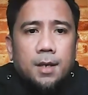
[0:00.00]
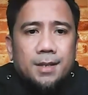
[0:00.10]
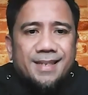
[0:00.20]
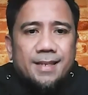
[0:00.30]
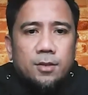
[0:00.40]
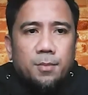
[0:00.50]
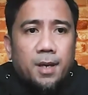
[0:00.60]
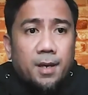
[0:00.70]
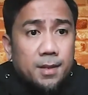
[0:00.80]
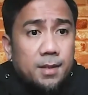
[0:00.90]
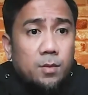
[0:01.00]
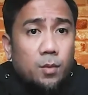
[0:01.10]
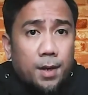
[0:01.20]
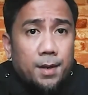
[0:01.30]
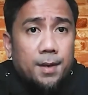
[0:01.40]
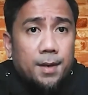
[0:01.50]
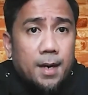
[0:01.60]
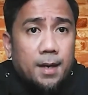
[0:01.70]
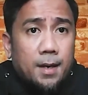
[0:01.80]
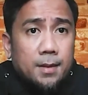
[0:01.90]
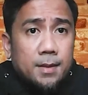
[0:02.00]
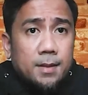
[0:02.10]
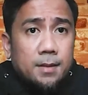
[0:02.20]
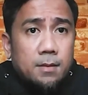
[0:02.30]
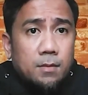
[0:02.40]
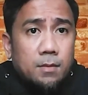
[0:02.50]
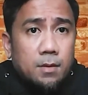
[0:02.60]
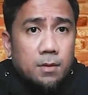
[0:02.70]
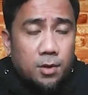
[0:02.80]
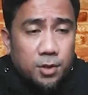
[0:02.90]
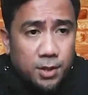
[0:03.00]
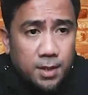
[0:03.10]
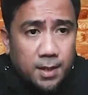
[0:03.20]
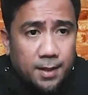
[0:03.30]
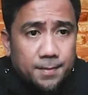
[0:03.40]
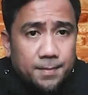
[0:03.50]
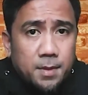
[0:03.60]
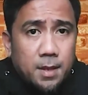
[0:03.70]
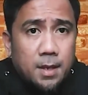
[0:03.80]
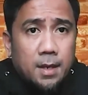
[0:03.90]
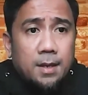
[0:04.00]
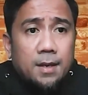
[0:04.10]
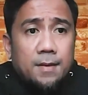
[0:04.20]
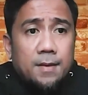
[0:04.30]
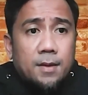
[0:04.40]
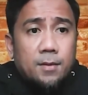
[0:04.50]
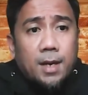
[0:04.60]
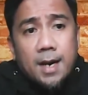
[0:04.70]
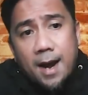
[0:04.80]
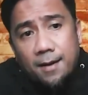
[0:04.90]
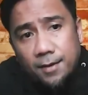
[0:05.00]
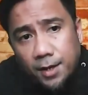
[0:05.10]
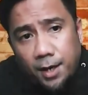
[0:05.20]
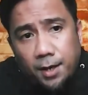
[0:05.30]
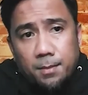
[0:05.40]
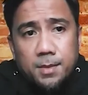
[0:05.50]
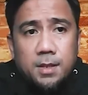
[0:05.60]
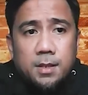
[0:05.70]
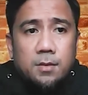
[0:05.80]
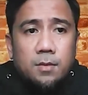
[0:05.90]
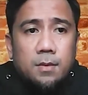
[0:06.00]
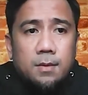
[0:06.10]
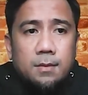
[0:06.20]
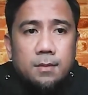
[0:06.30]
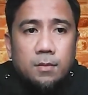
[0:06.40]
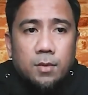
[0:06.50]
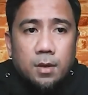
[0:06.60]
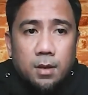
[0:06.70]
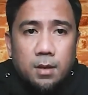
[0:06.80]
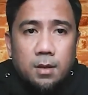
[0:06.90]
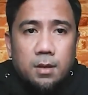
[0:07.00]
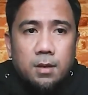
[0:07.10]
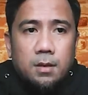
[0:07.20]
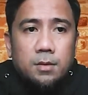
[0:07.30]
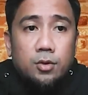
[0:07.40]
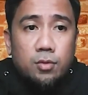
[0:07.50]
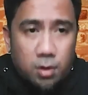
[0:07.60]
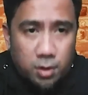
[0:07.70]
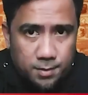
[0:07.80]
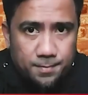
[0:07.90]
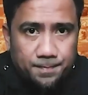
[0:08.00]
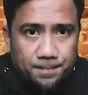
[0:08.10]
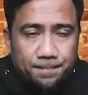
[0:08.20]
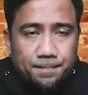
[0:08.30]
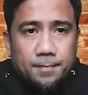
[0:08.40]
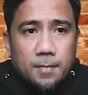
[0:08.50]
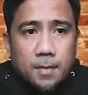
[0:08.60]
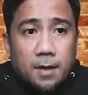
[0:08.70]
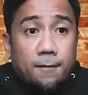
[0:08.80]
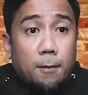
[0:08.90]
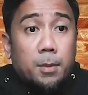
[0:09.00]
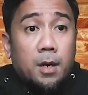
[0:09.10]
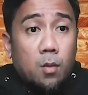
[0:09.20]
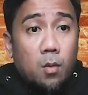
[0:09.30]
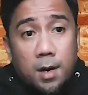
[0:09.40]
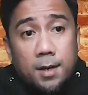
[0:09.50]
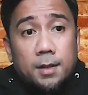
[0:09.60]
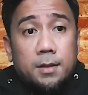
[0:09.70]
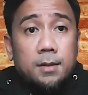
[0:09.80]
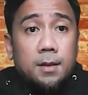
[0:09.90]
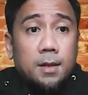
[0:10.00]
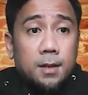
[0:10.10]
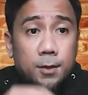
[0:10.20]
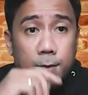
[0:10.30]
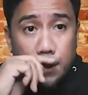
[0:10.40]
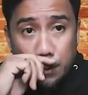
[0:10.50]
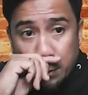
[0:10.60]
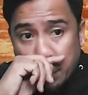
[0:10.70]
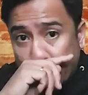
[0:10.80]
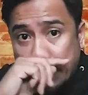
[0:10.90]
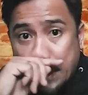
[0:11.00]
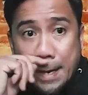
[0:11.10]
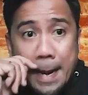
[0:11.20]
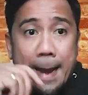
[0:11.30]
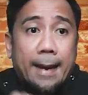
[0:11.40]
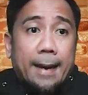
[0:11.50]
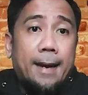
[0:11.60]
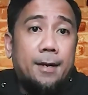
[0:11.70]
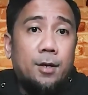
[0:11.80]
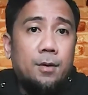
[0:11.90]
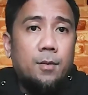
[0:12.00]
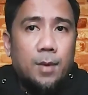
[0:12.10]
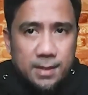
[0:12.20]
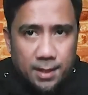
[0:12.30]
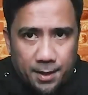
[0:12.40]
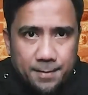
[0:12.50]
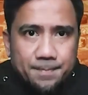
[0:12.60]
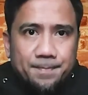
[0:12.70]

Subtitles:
It's Dominguez win against Rothstein. The 3 other games were drawn from Caruana to Aronian and Wesley.